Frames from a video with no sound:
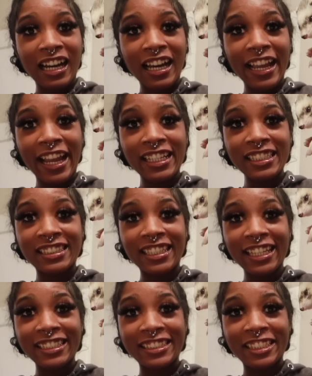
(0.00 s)
And he just
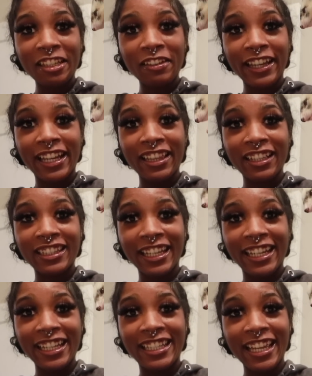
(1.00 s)
stayed still. Like he looked
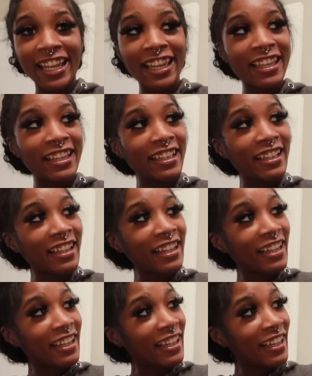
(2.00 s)
like he did.
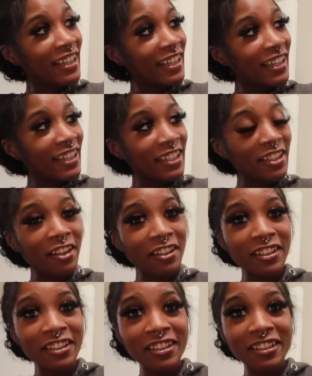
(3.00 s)

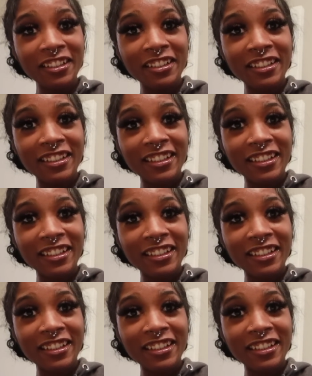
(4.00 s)
Y'all look.